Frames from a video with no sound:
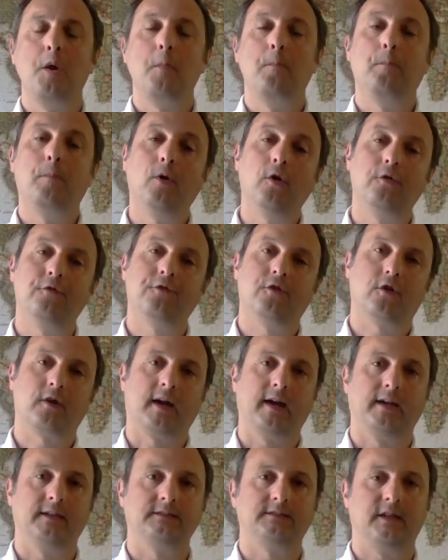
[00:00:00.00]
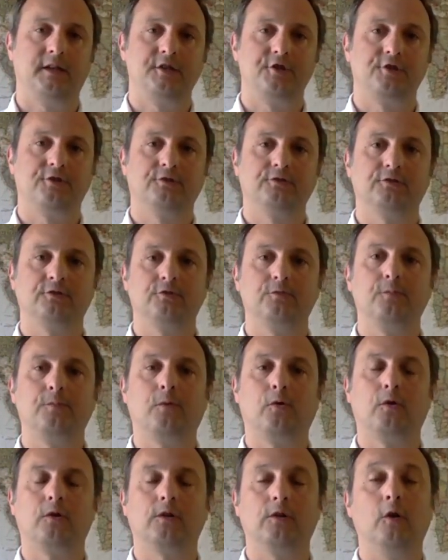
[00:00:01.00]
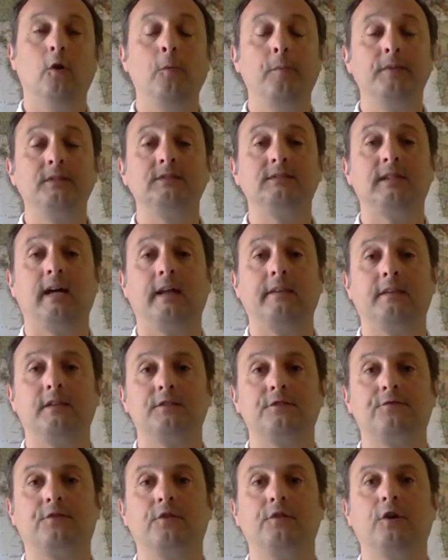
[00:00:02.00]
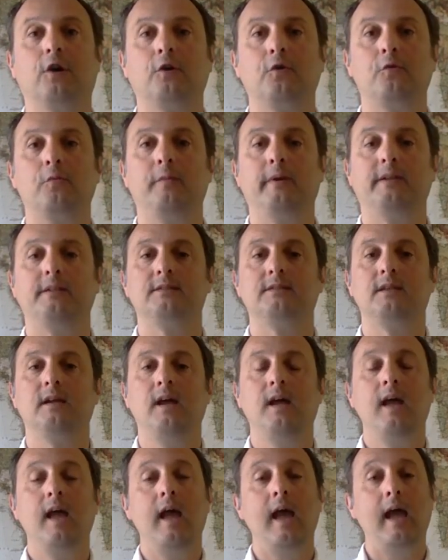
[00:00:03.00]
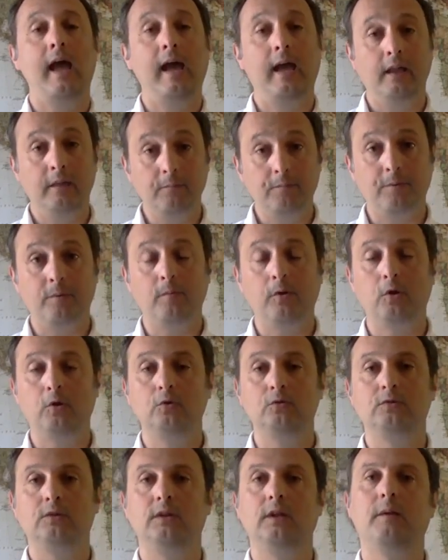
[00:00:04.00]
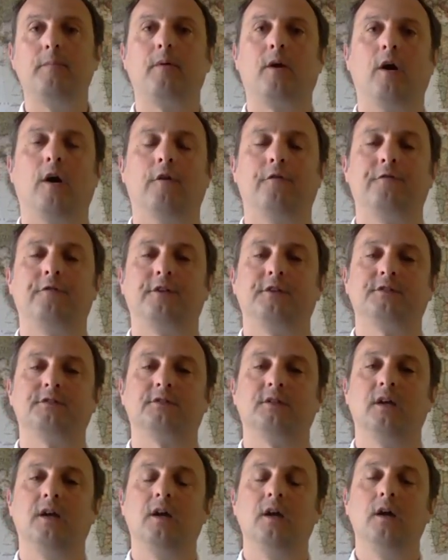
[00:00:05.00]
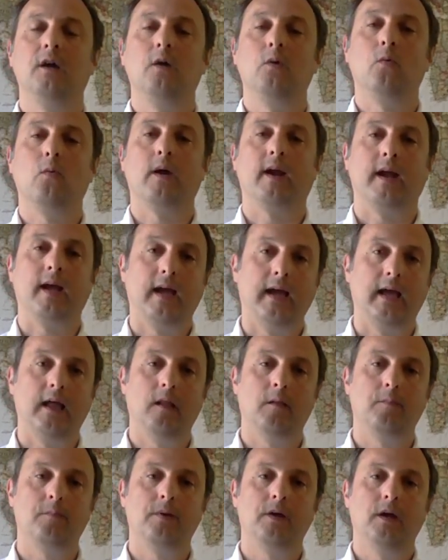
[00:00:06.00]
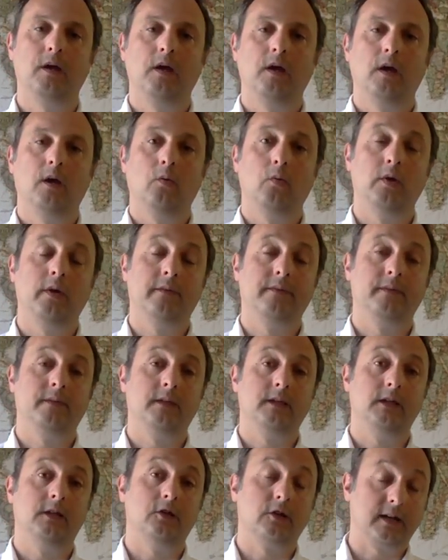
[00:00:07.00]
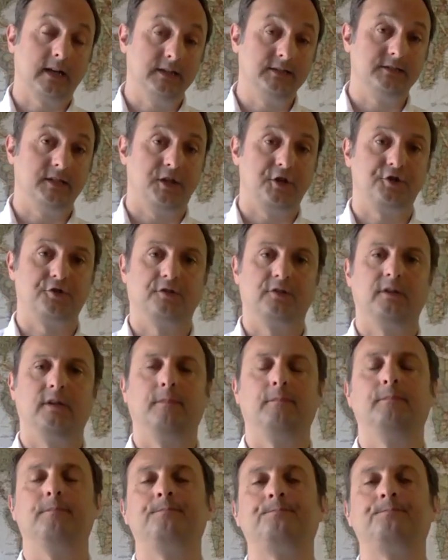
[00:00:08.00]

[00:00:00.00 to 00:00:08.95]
Both organizations support open standards for documents and promote LibreOffice, where I help with the localization team.